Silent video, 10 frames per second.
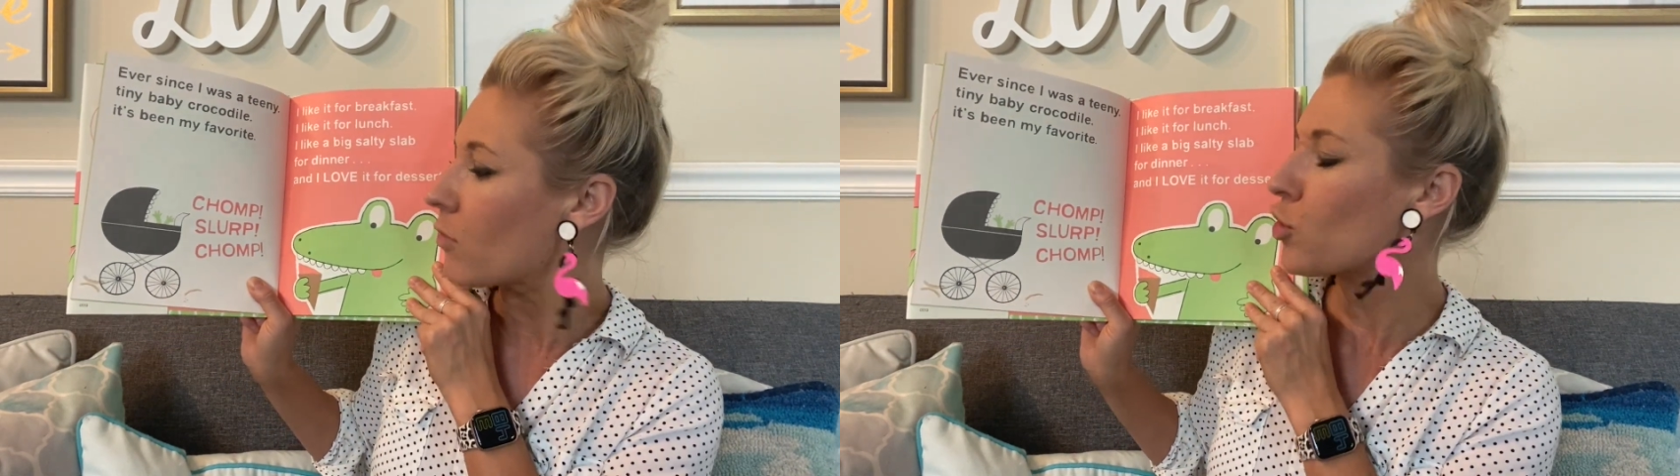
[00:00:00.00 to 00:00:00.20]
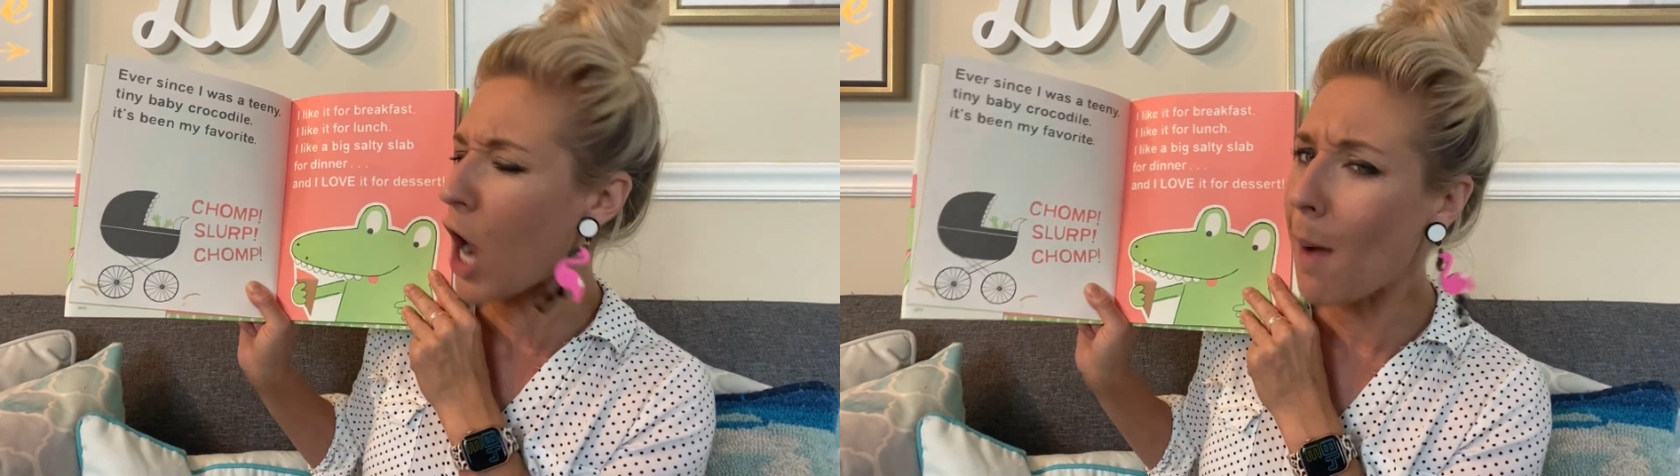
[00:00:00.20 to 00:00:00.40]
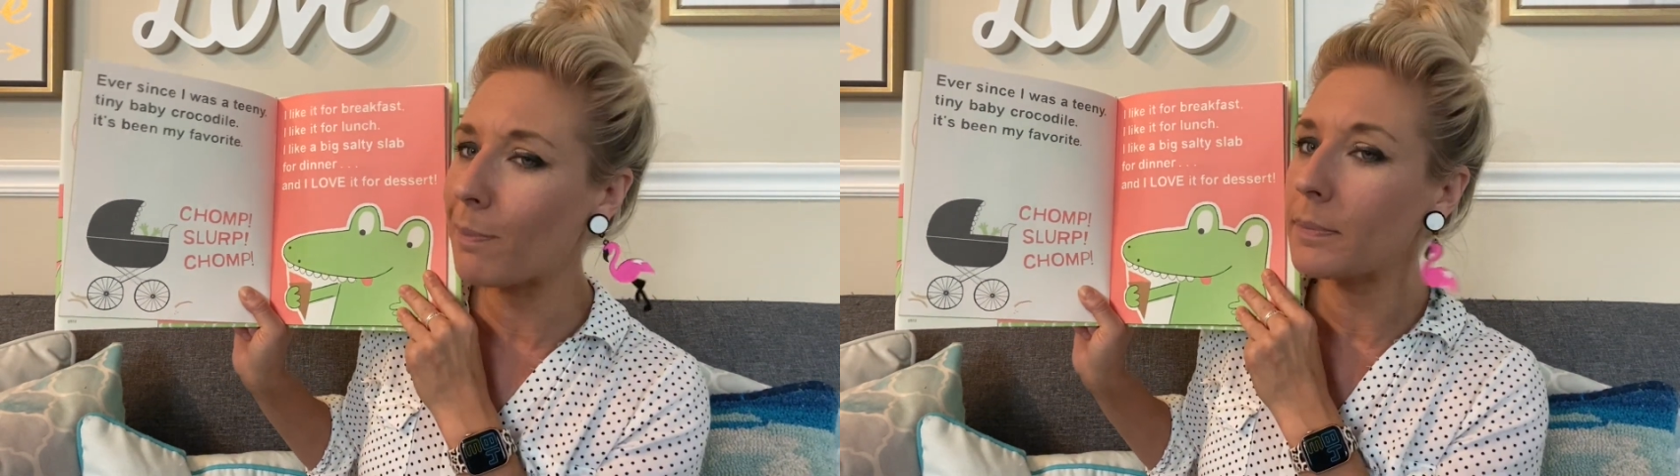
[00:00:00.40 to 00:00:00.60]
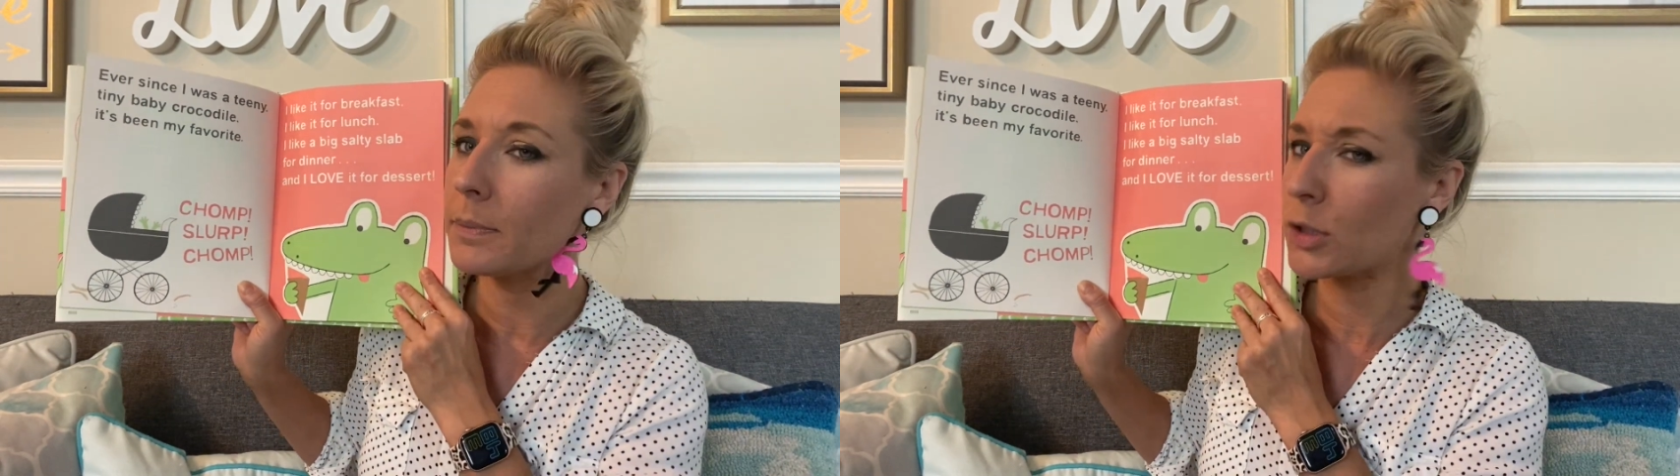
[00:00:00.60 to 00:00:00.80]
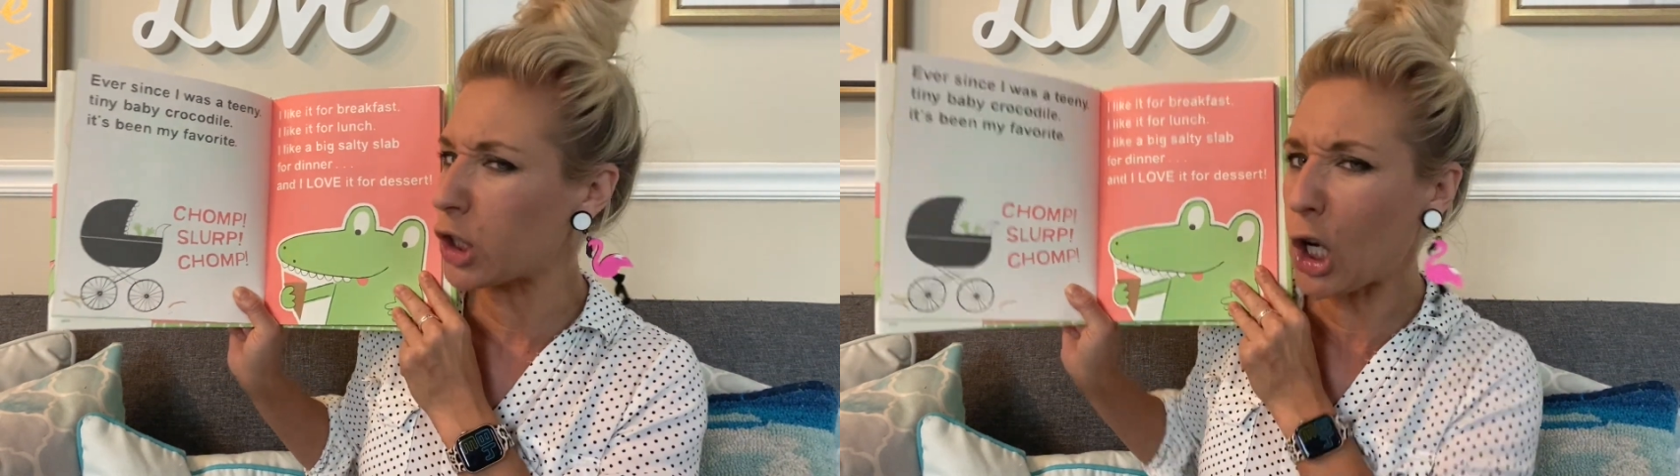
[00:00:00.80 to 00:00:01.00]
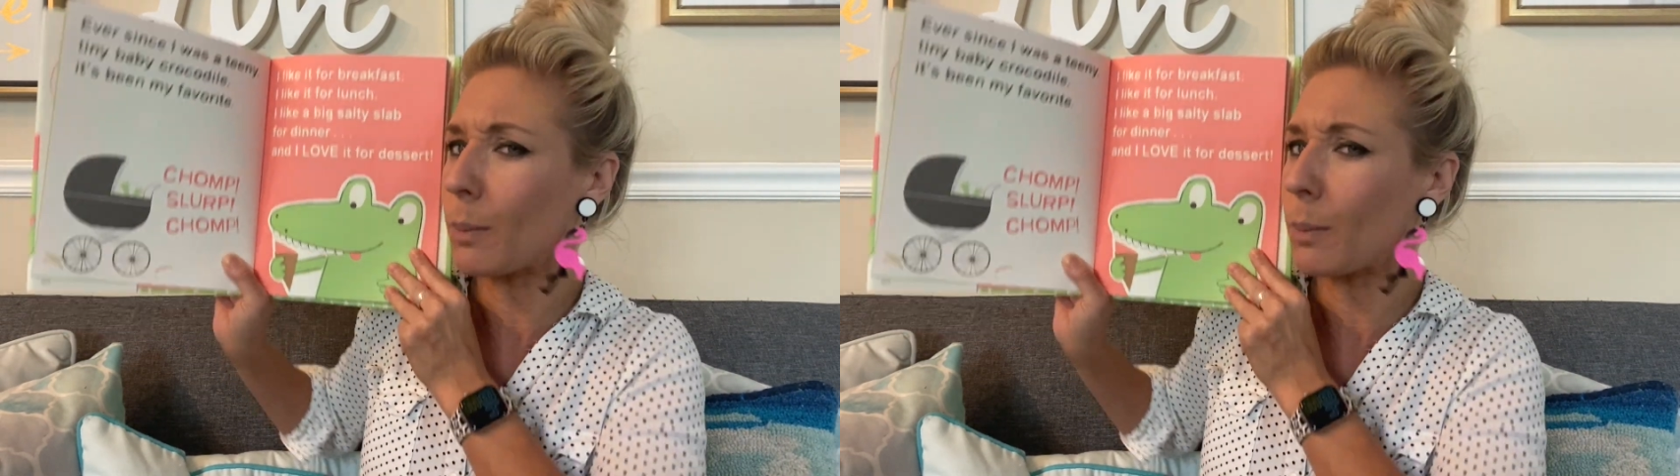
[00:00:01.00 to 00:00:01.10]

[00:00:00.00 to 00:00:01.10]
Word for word: Chomp, slurp,